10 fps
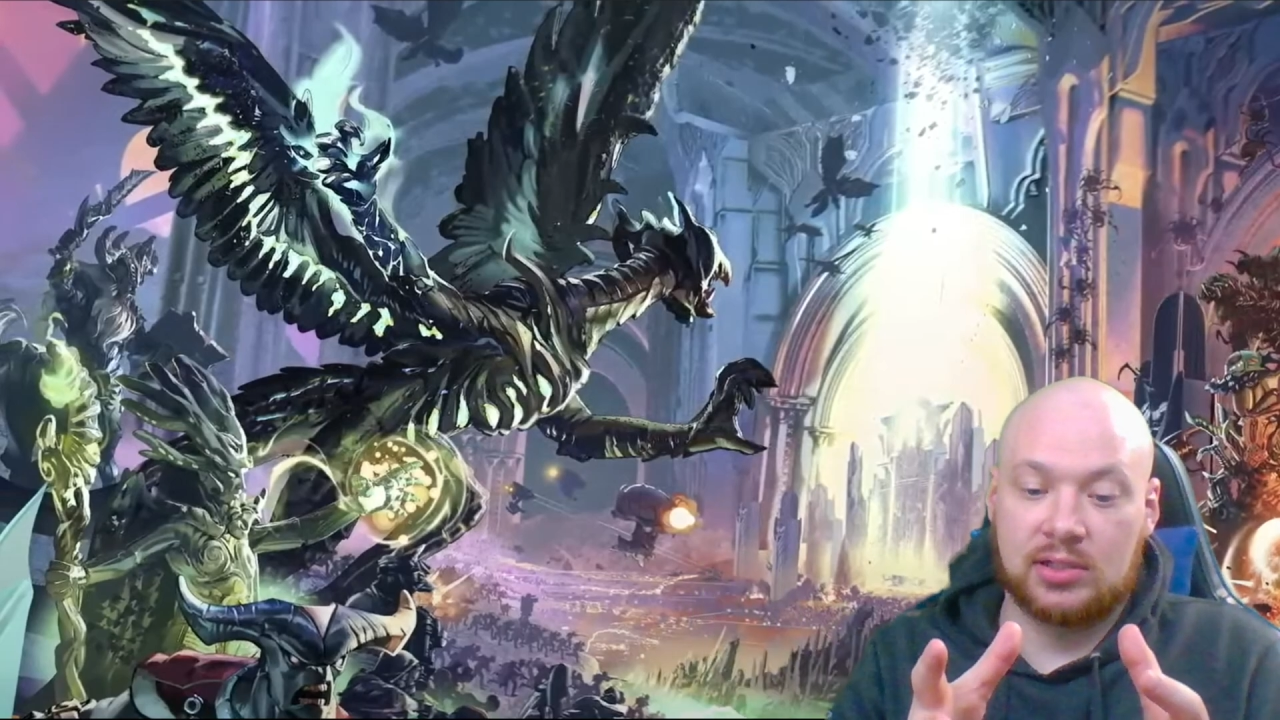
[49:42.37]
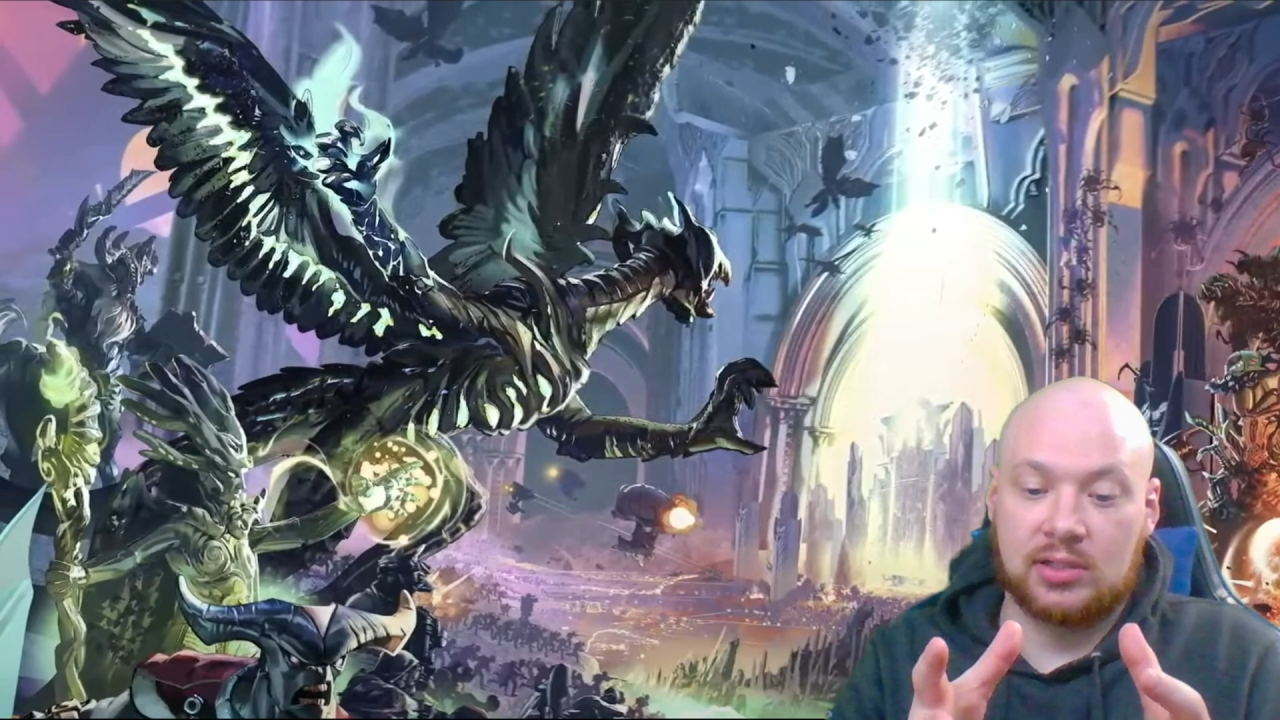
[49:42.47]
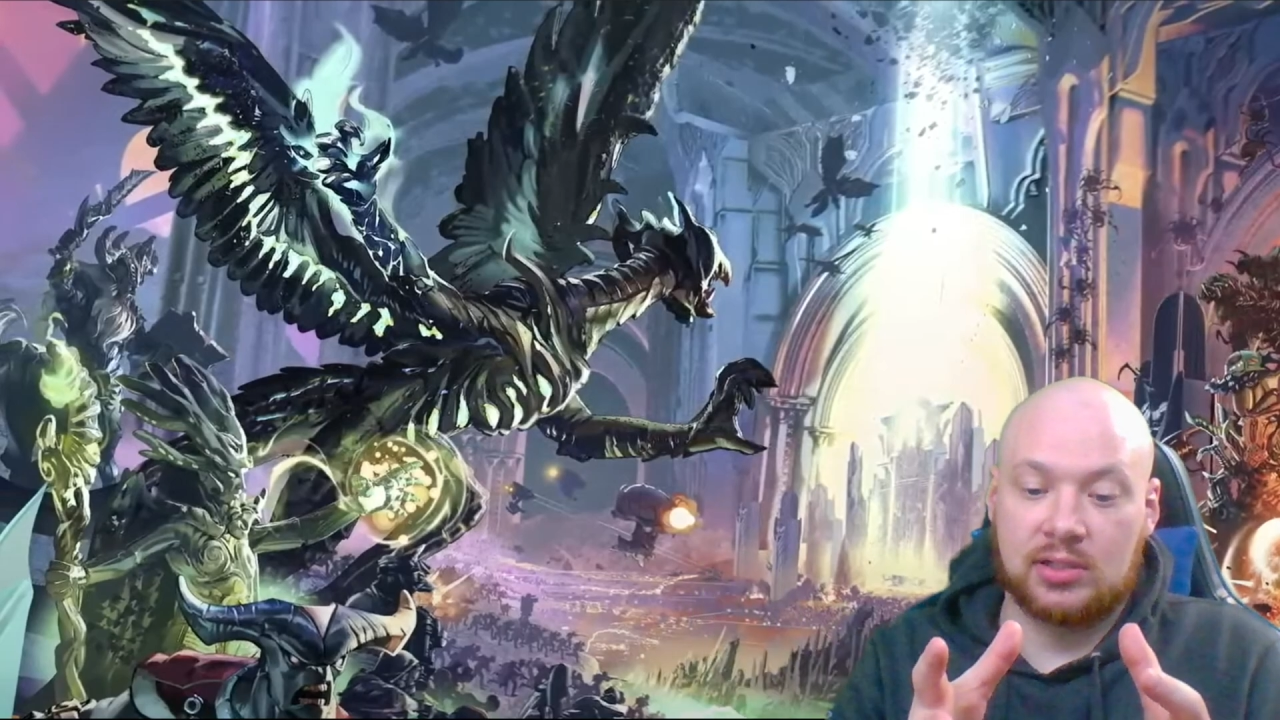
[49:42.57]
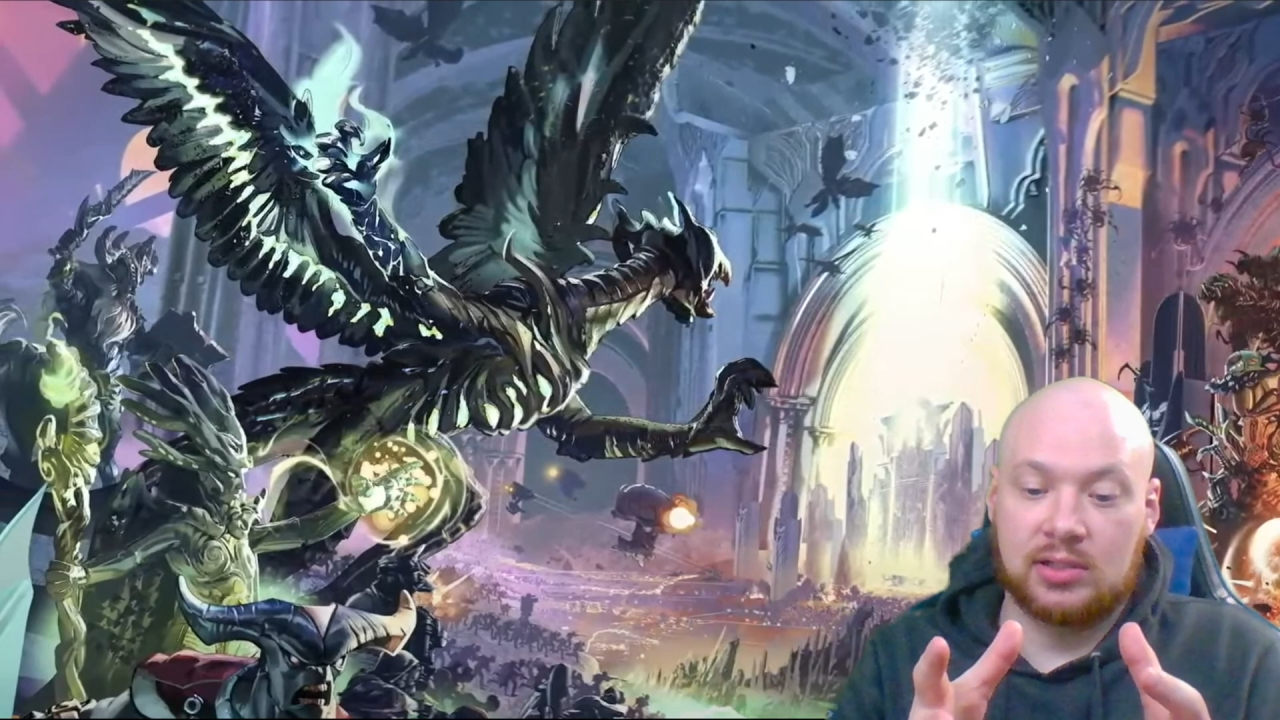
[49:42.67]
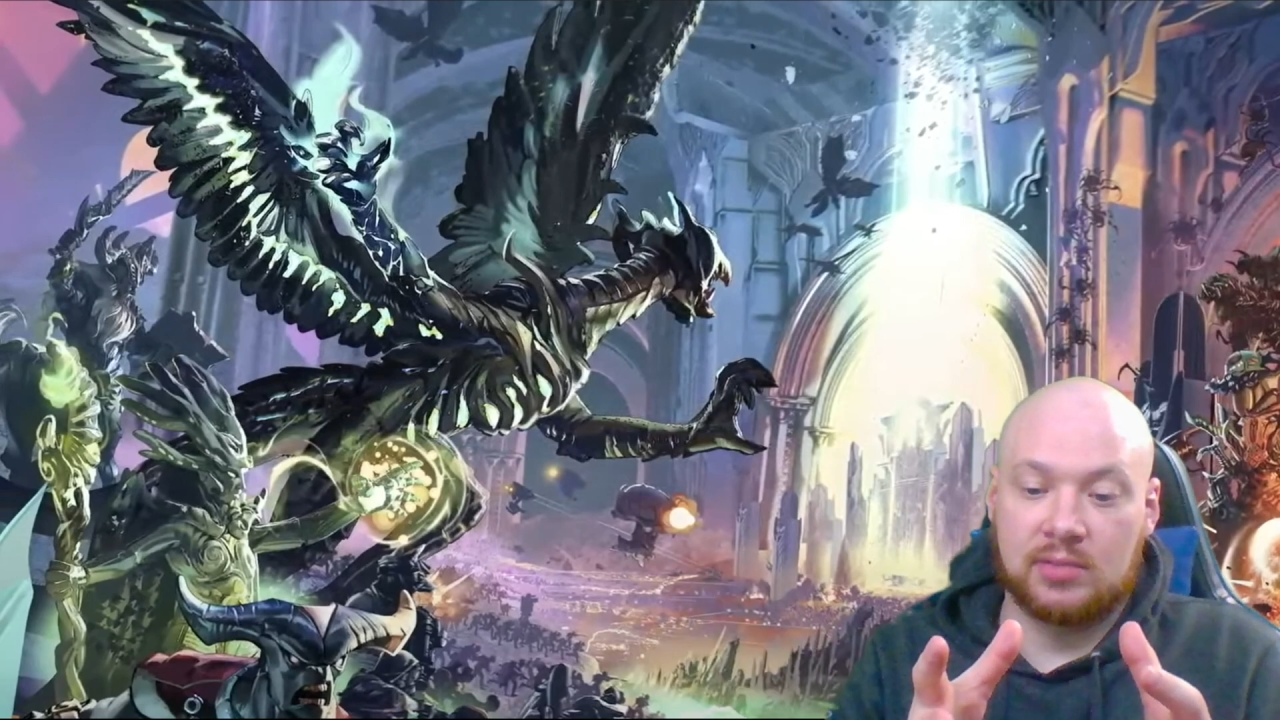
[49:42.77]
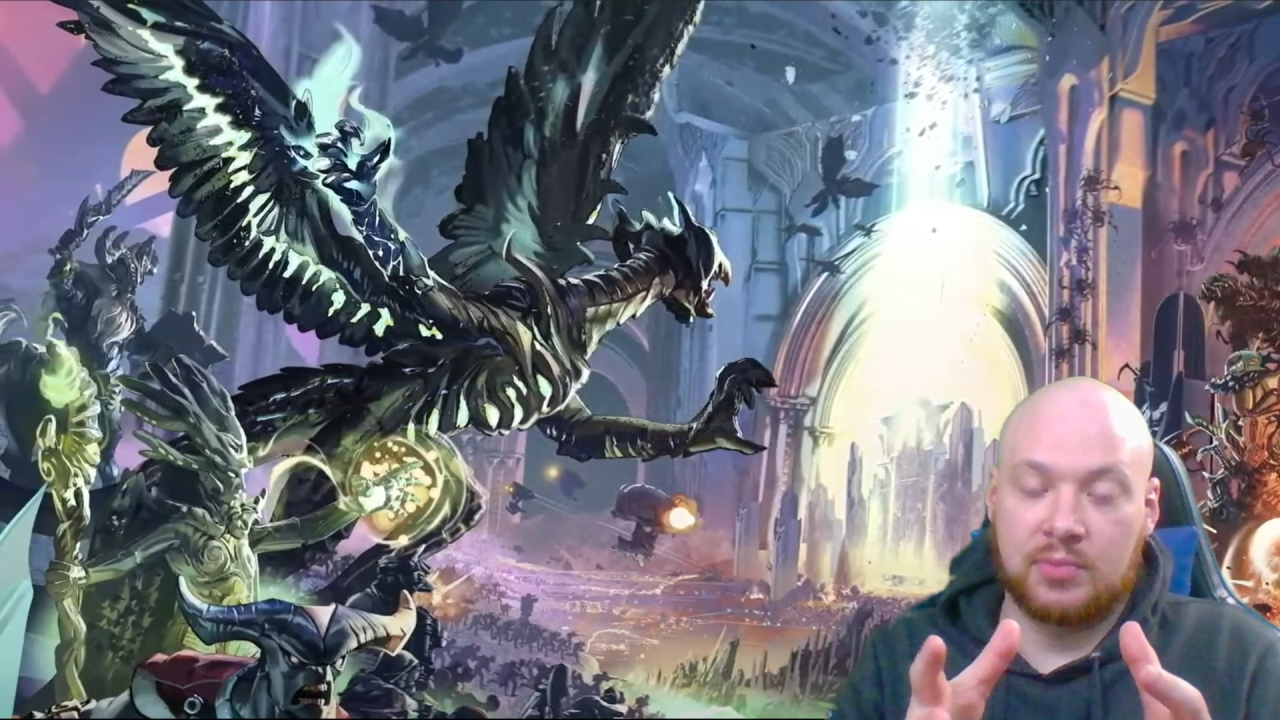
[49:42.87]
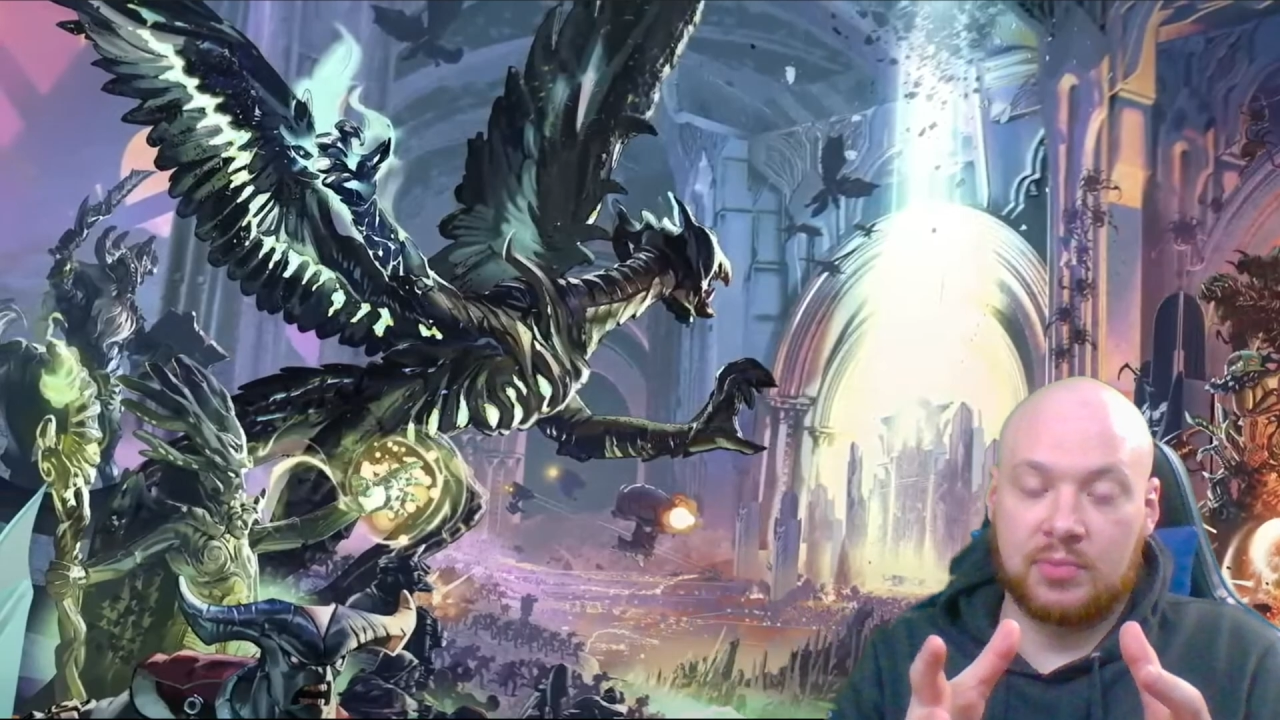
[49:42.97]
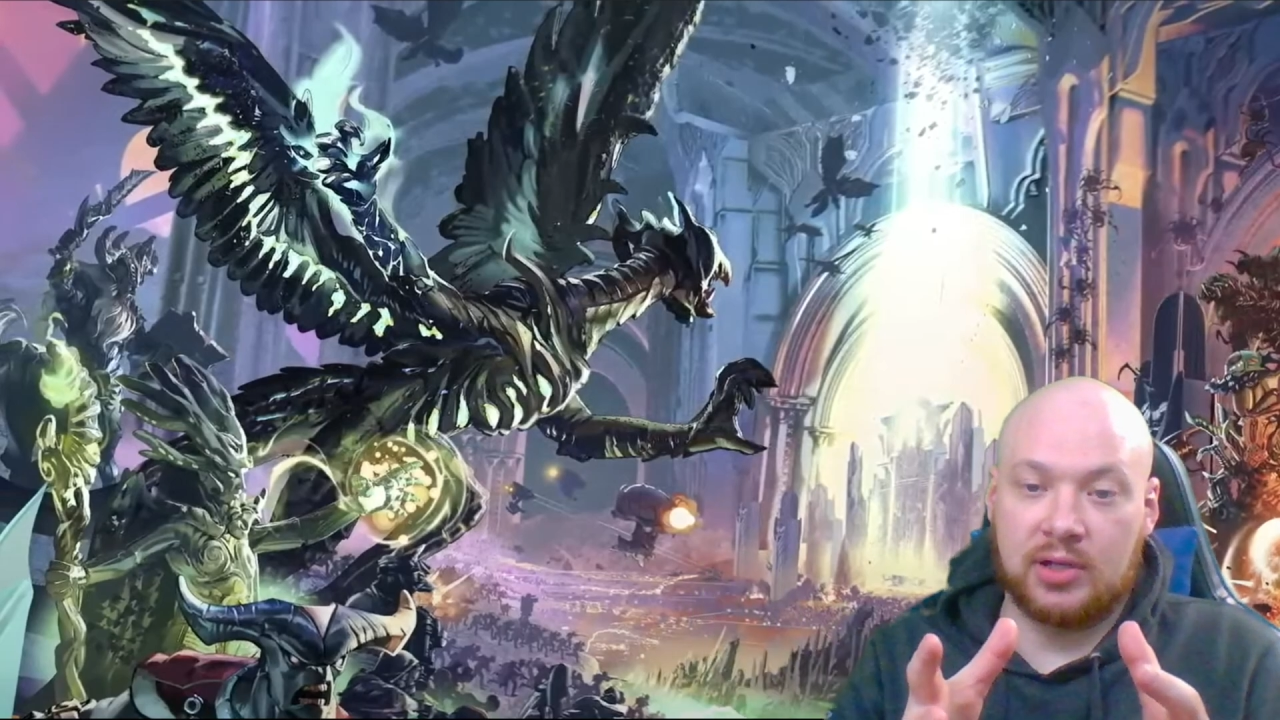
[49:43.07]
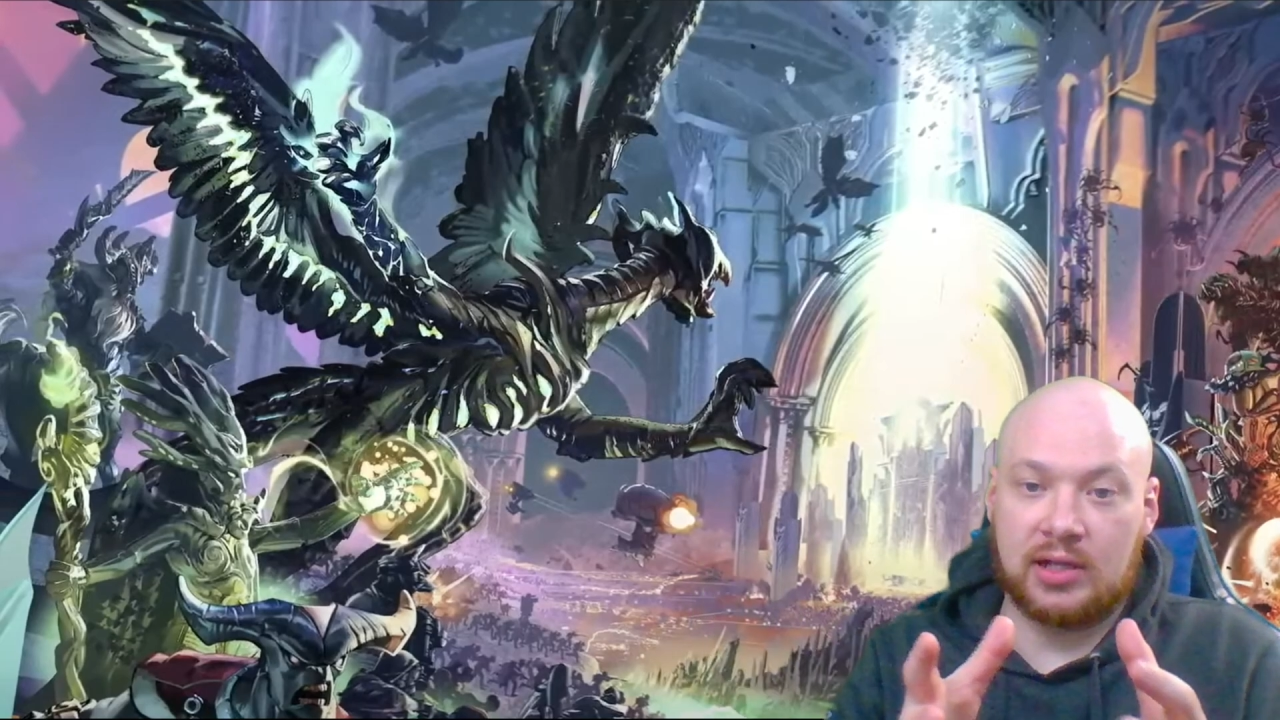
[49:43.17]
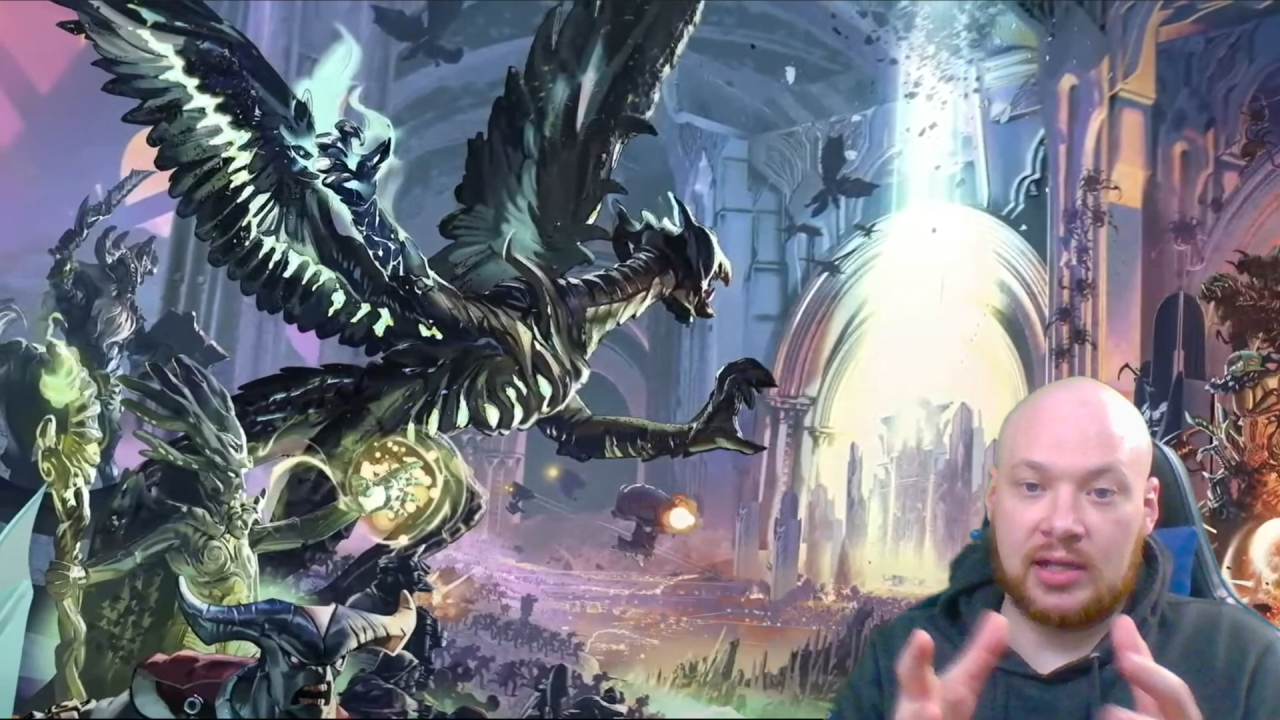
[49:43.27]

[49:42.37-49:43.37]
but I